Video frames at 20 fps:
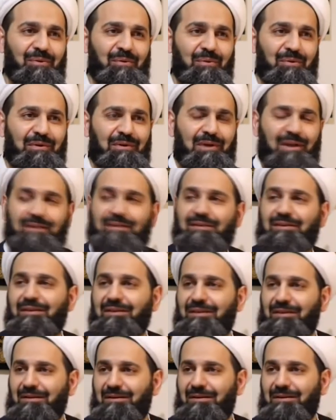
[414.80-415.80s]
Not
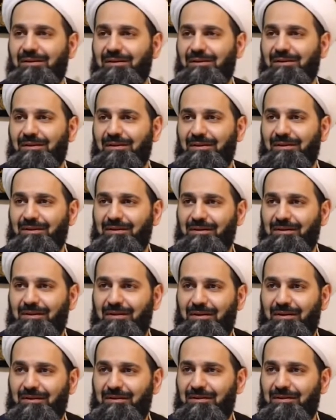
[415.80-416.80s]

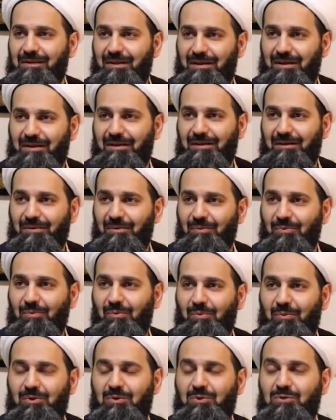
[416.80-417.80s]
like
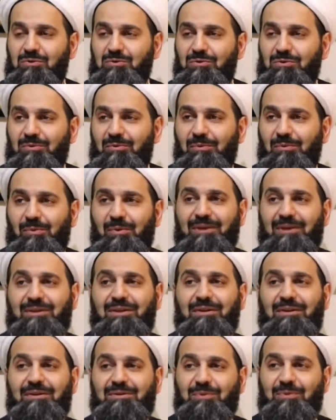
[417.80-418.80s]
we used to. We wait till
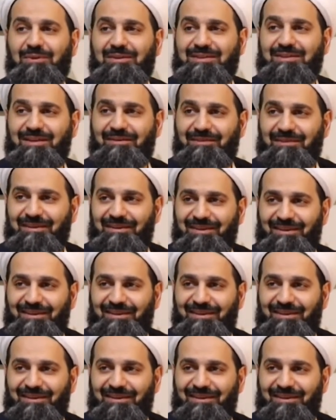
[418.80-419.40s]
the 27th.